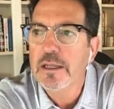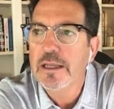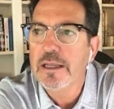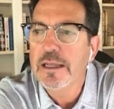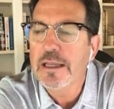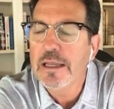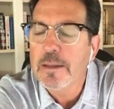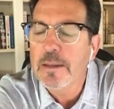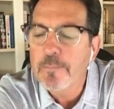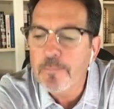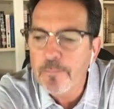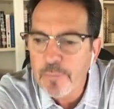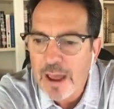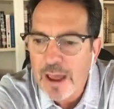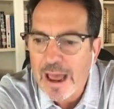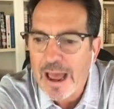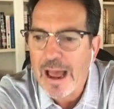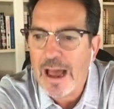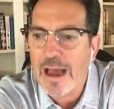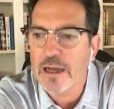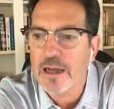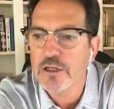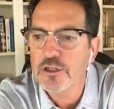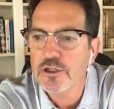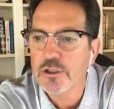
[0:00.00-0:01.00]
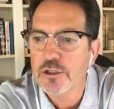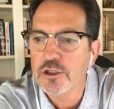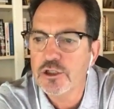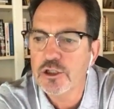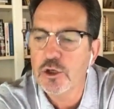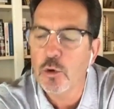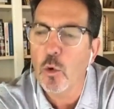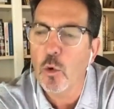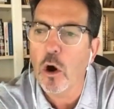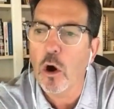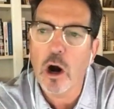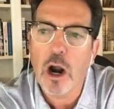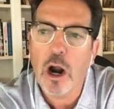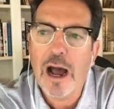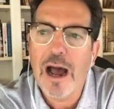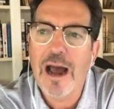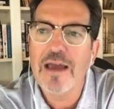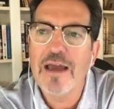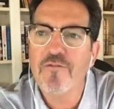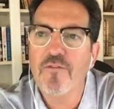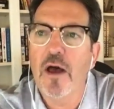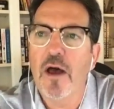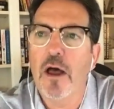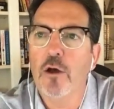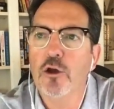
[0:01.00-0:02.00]
impact to our high
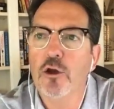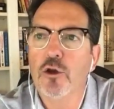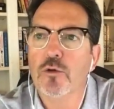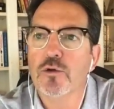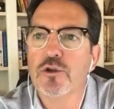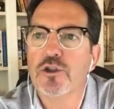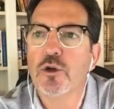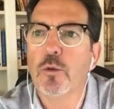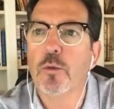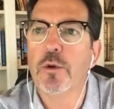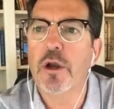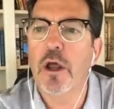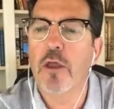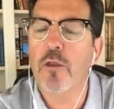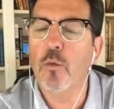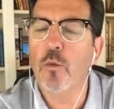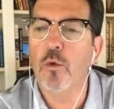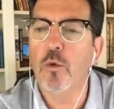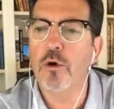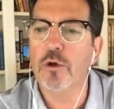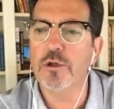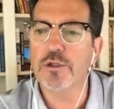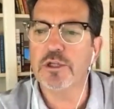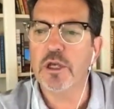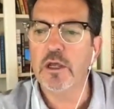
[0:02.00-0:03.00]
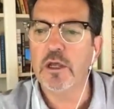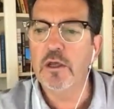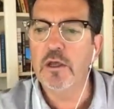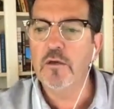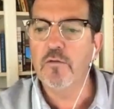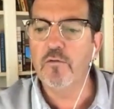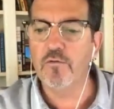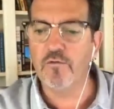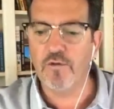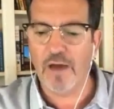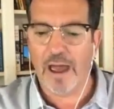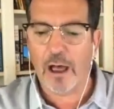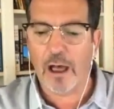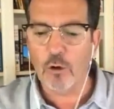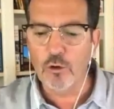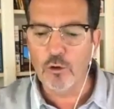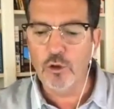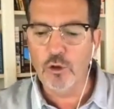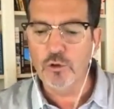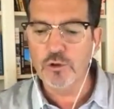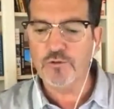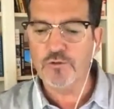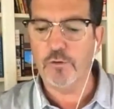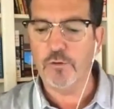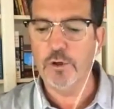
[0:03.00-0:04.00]
values, so in other words,
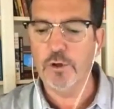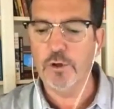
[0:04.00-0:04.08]
values for